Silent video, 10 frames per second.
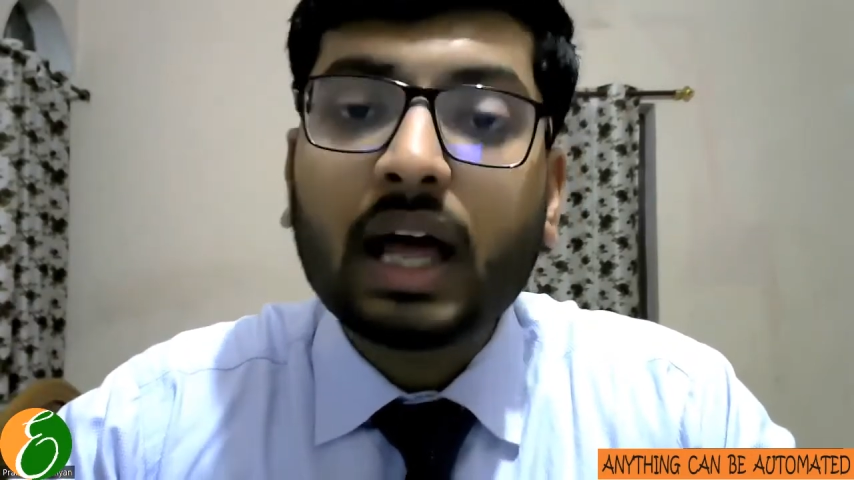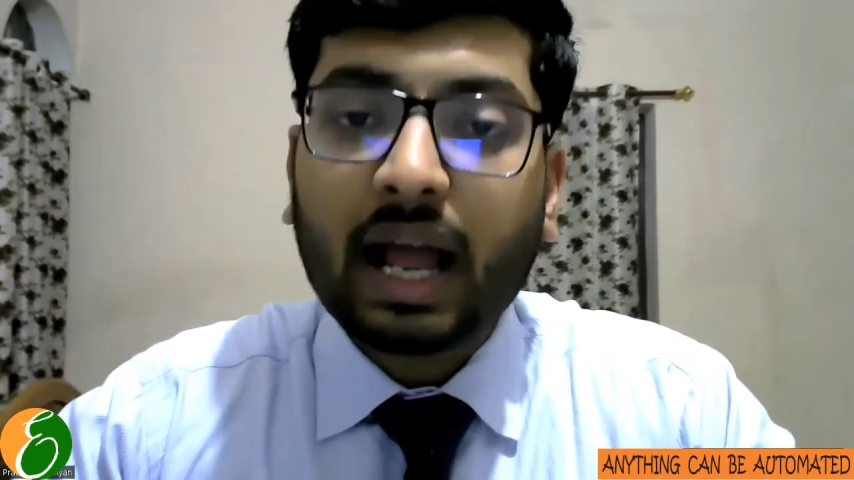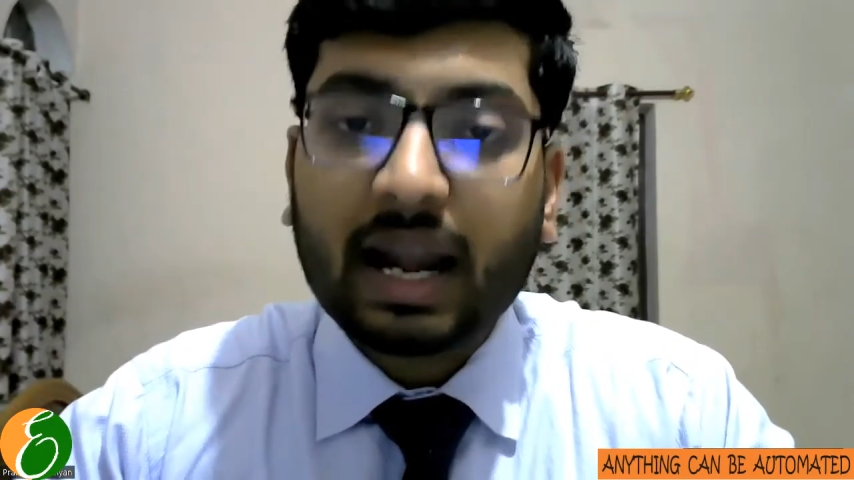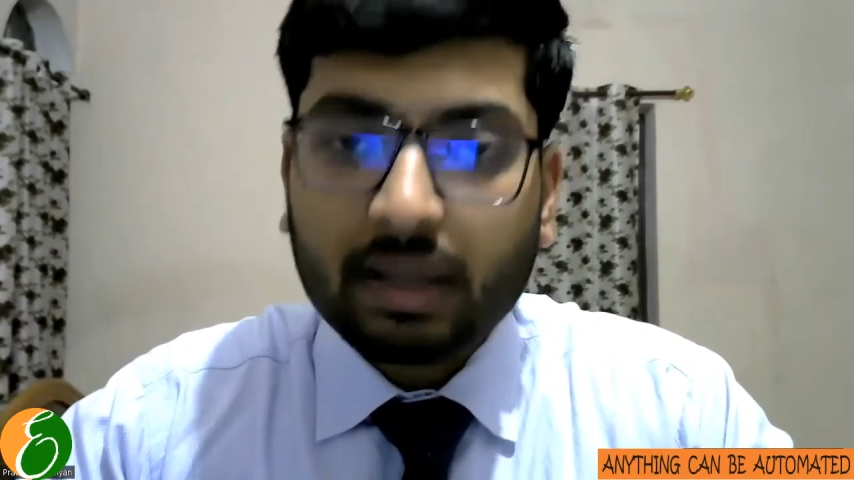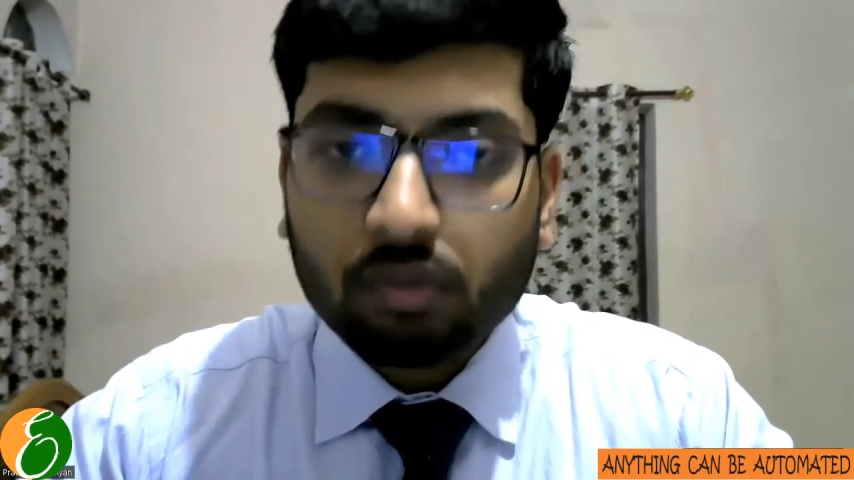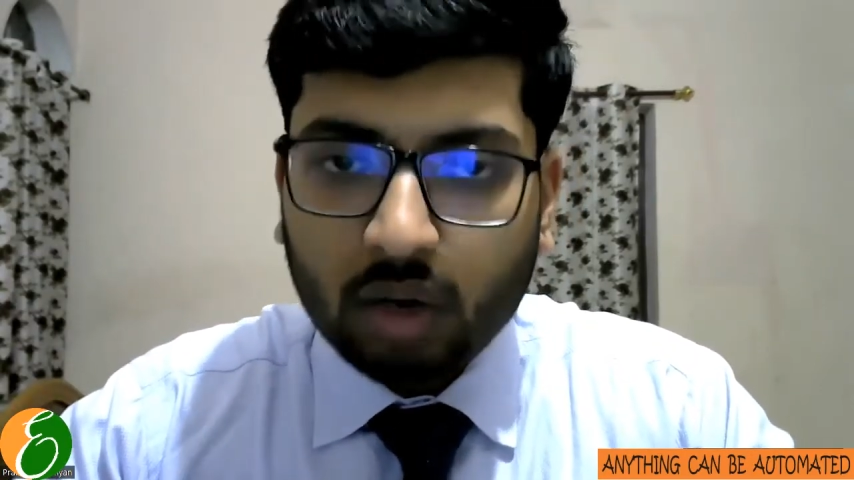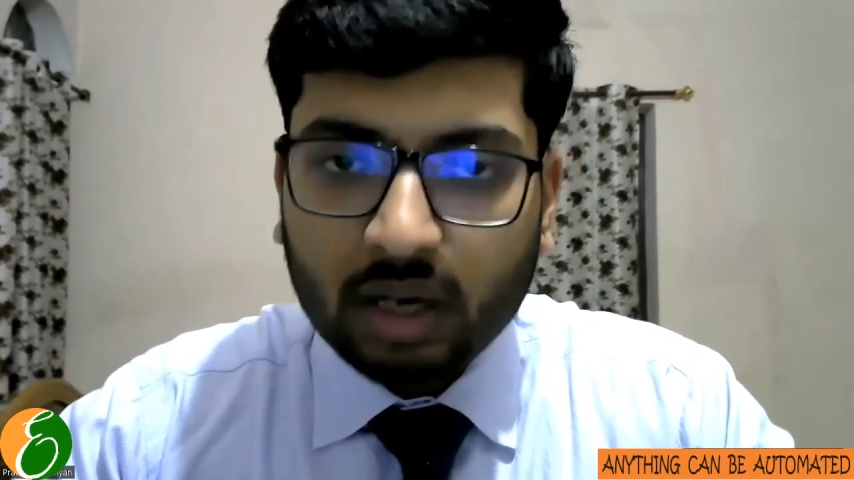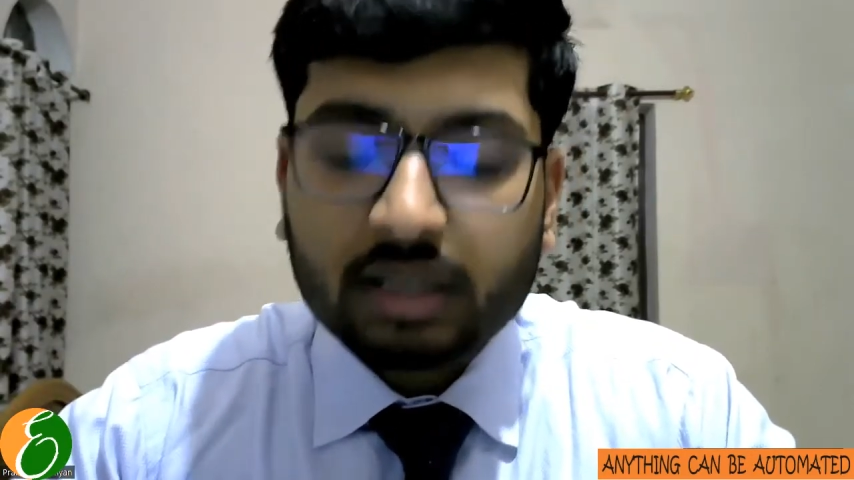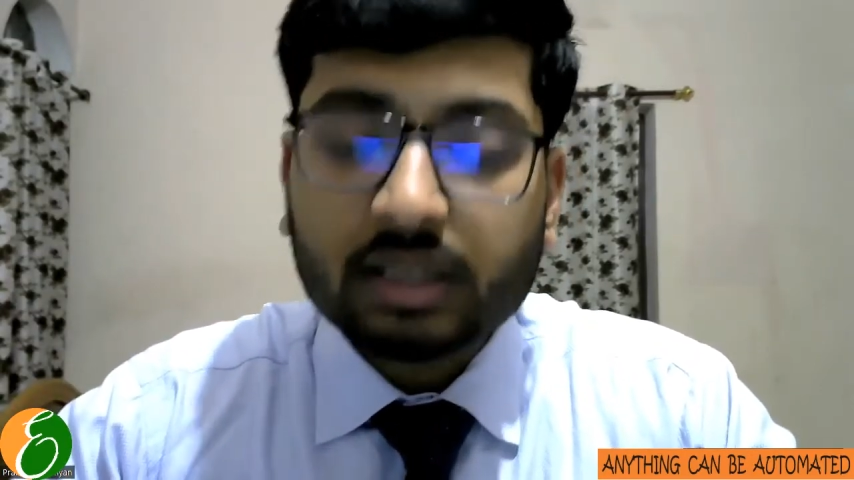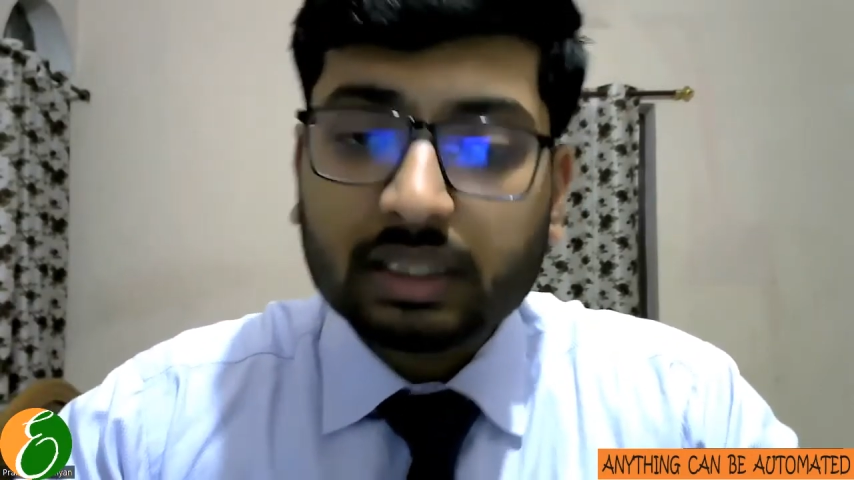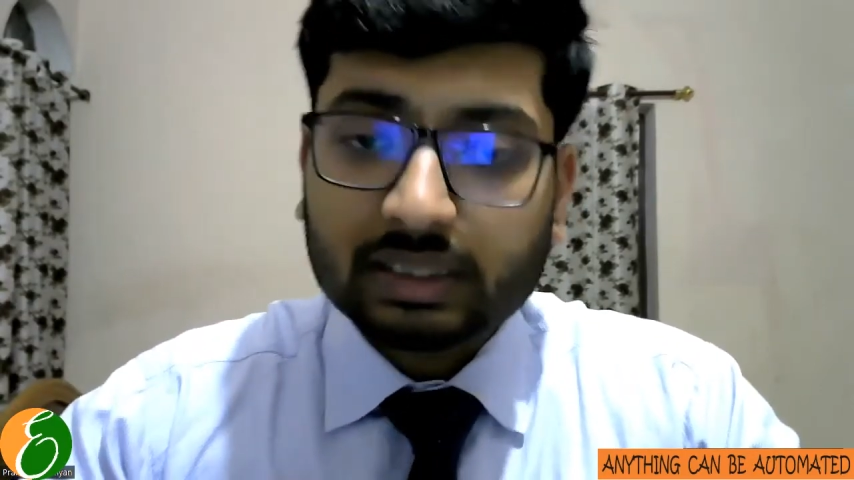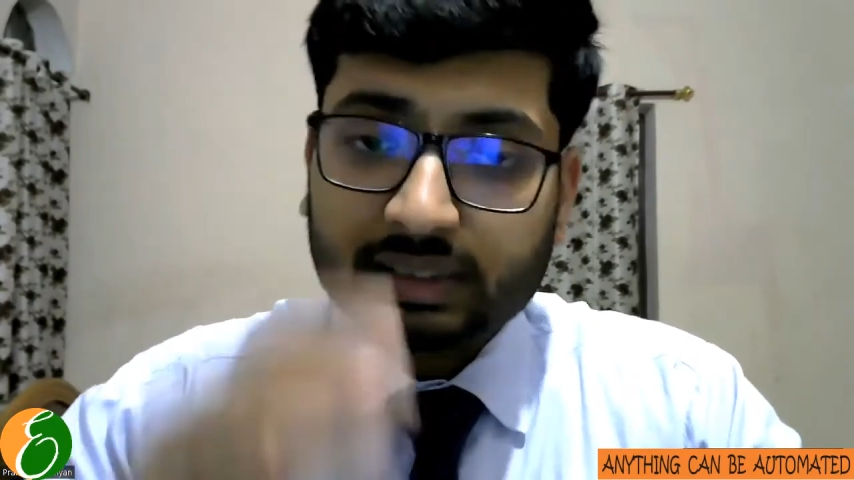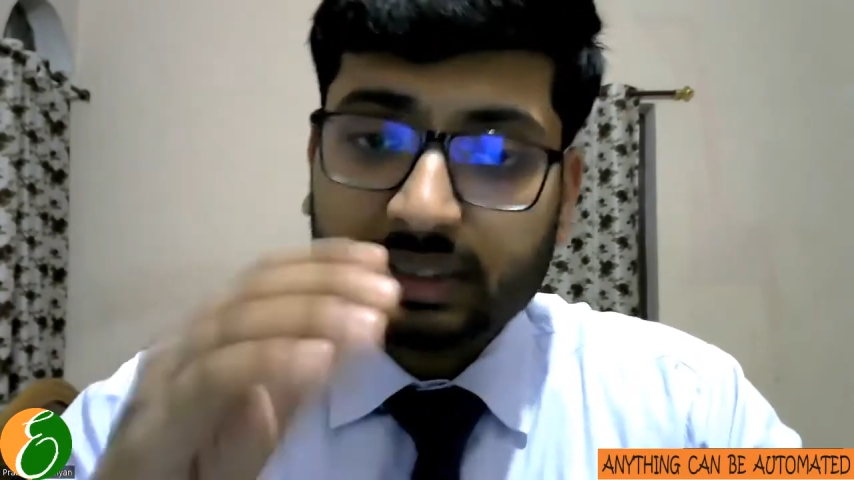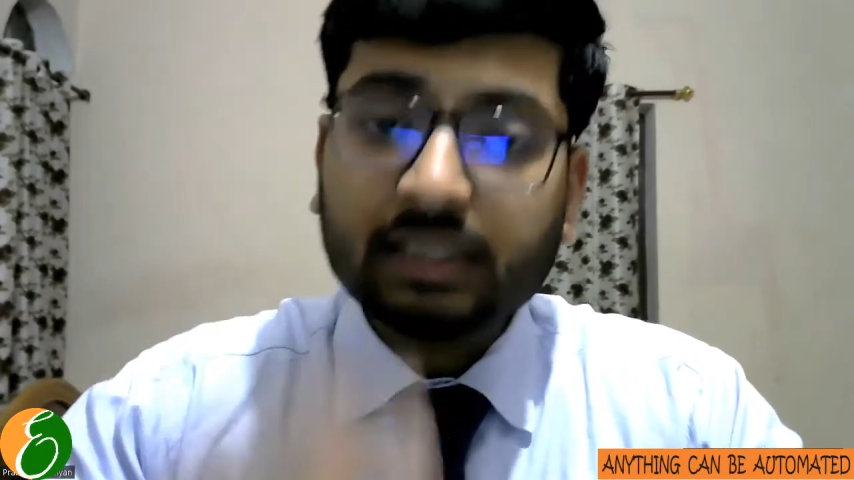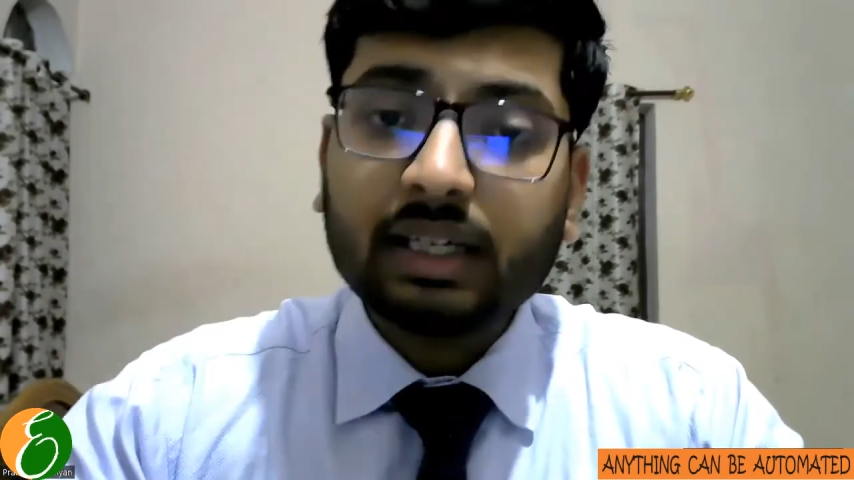and I want
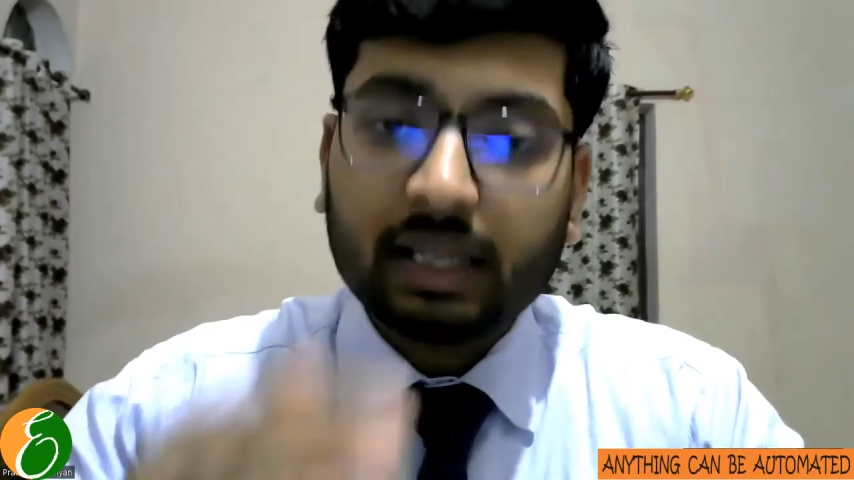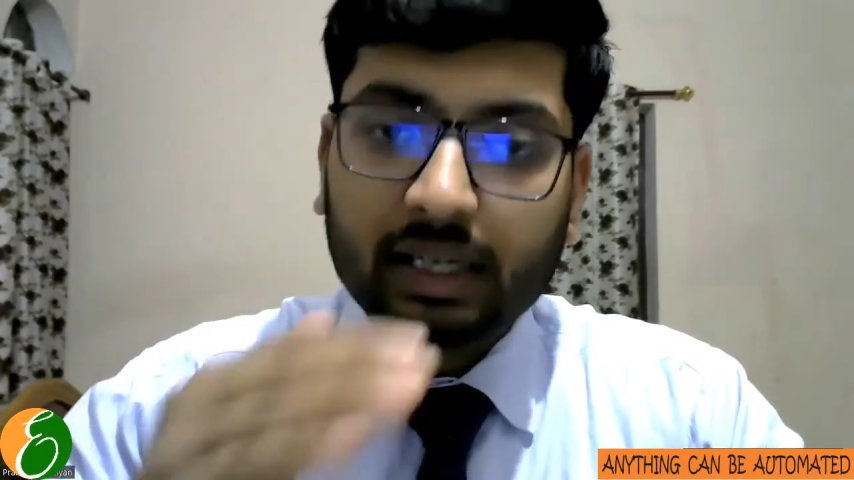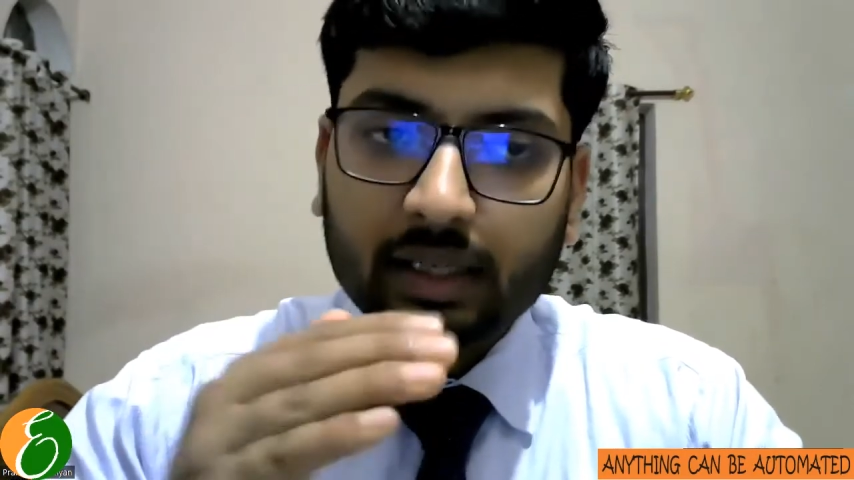the